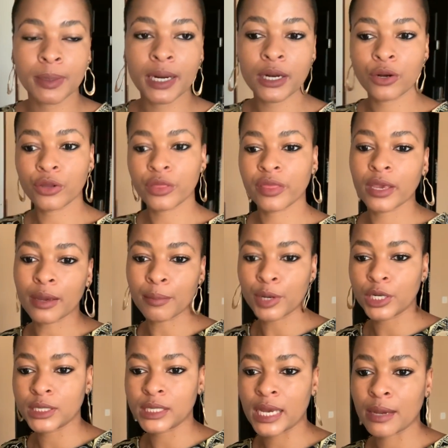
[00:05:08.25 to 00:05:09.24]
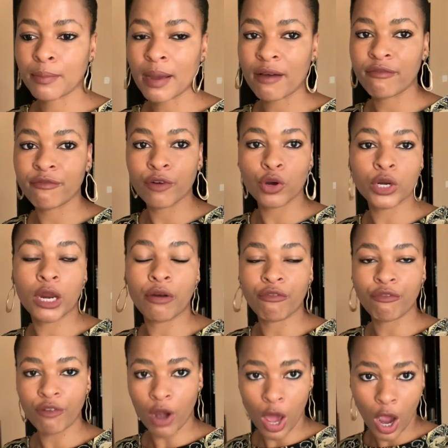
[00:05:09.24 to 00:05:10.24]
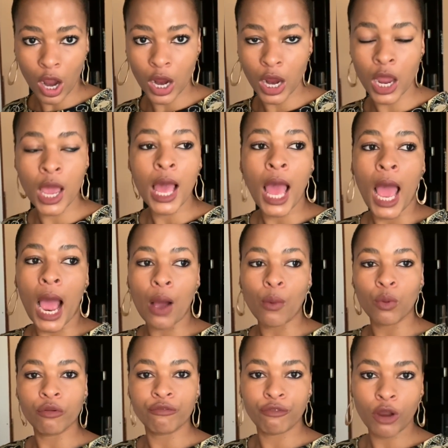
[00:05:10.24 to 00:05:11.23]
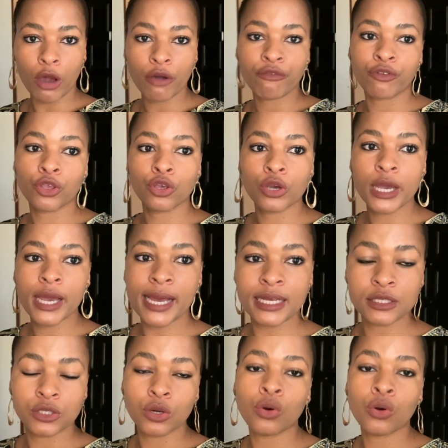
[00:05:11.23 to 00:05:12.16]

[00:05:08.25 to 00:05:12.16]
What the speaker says: but I don't think I'm gonna take my phone and vlog. I will vlog for you guys.